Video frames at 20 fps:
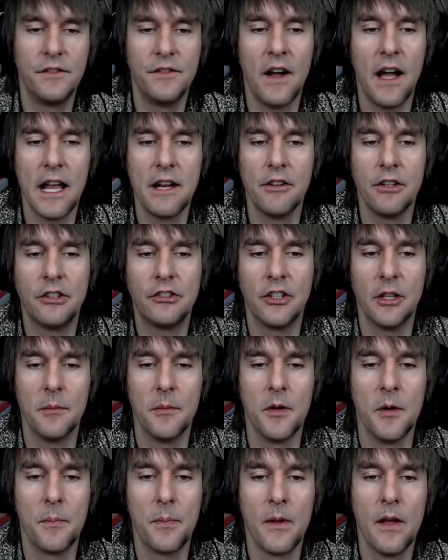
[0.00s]
fire a sim
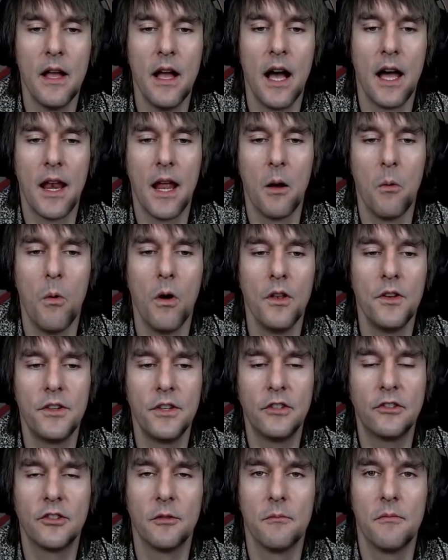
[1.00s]
up and I
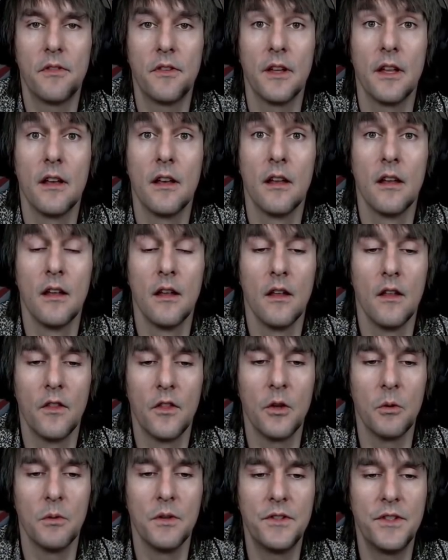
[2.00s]
wanted something
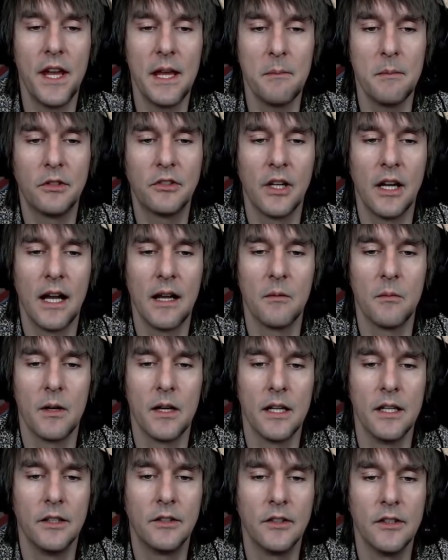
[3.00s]
that would take me
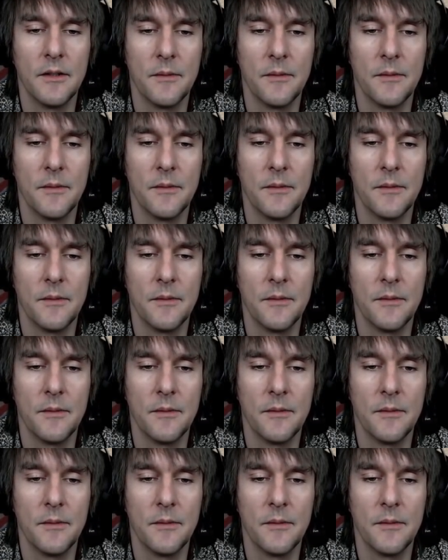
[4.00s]
sideways,